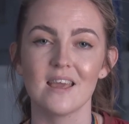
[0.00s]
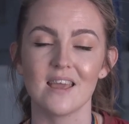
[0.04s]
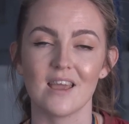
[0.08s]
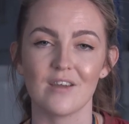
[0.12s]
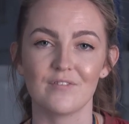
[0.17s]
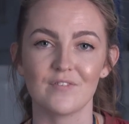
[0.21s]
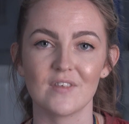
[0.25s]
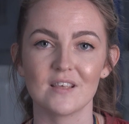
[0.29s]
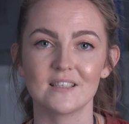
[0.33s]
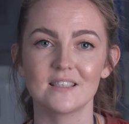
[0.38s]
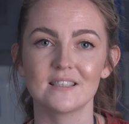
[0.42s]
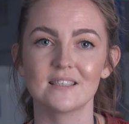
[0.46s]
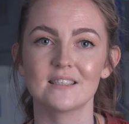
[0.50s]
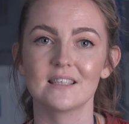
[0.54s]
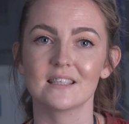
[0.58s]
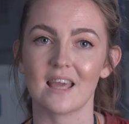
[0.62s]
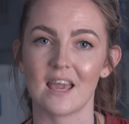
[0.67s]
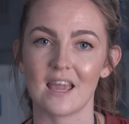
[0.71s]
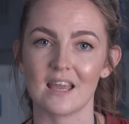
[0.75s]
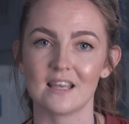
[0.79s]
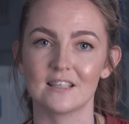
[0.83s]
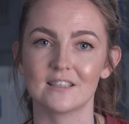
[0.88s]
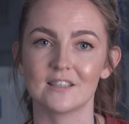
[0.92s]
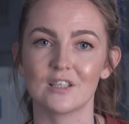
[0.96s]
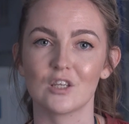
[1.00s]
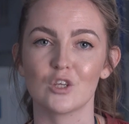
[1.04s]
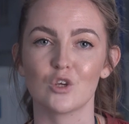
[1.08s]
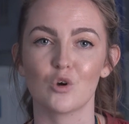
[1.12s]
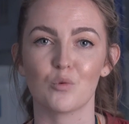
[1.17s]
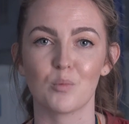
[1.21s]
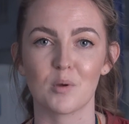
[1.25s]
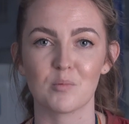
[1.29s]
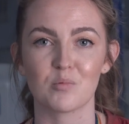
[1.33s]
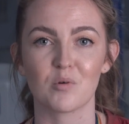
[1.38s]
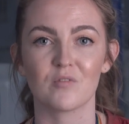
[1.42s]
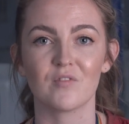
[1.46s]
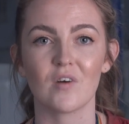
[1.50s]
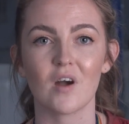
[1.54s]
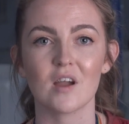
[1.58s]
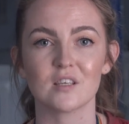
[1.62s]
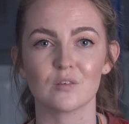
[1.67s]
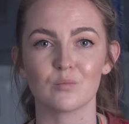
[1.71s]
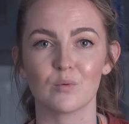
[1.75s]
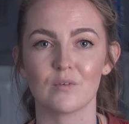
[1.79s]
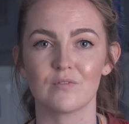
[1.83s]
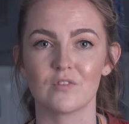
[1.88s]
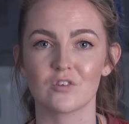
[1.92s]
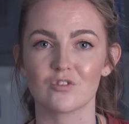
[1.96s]
If this is the case, you'll be
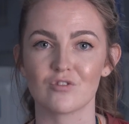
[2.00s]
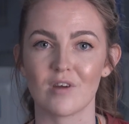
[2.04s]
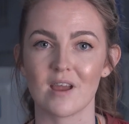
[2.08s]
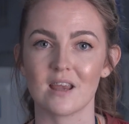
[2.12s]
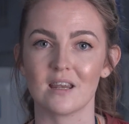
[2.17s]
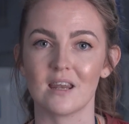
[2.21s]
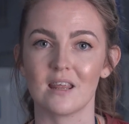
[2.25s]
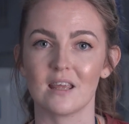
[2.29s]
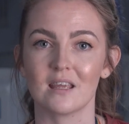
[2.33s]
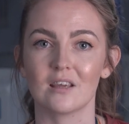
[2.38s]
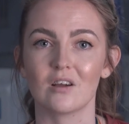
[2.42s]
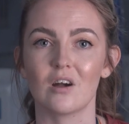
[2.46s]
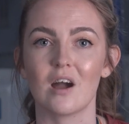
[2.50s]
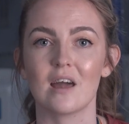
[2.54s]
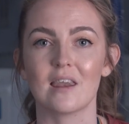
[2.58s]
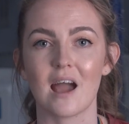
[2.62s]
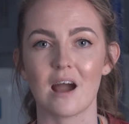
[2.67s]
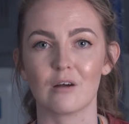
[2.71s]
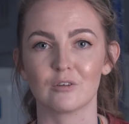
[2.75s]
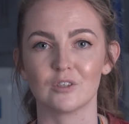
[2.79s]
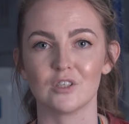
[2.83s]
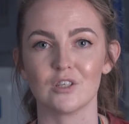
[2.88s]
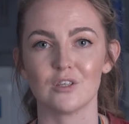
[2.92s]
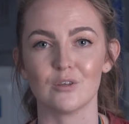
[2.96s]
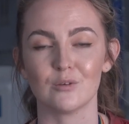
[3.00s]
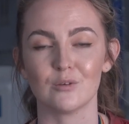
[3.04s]
provided with the training and how to